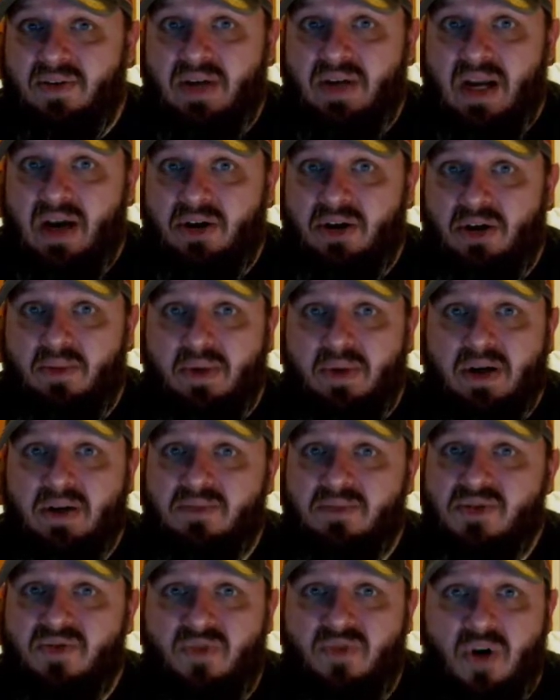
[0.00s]
the character
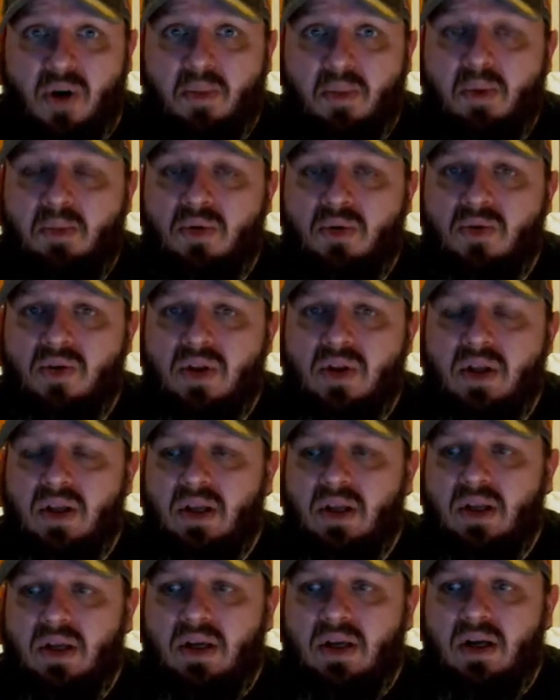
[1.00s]
becomes farmable.
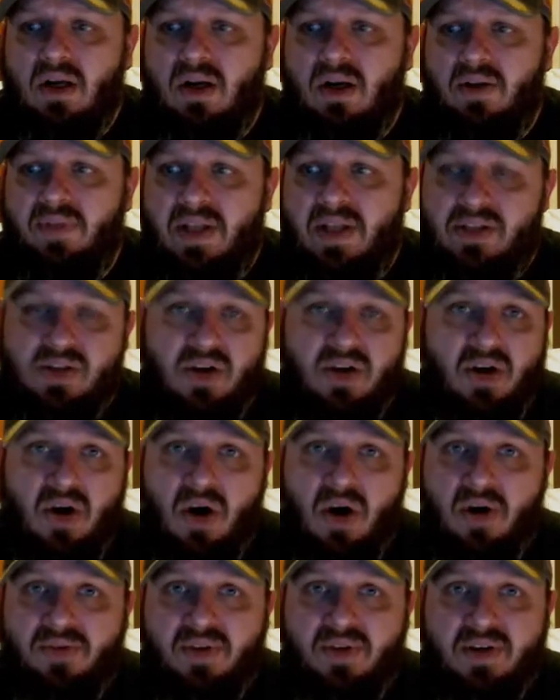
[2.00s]
Uh, that's going to
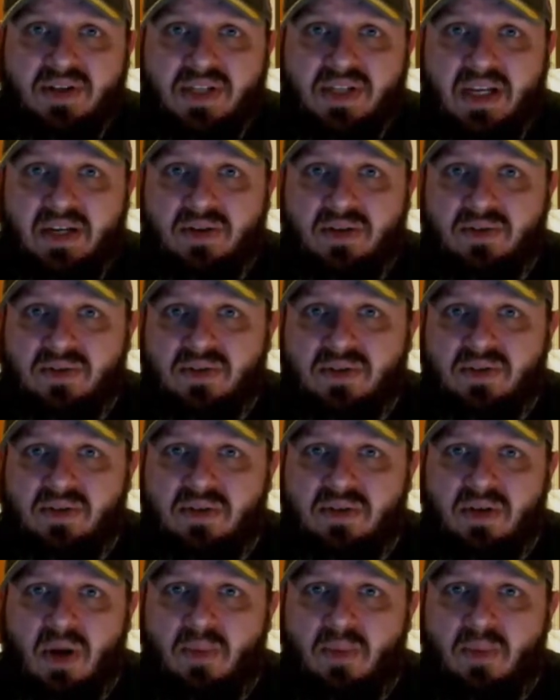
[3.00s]
hurt their sales.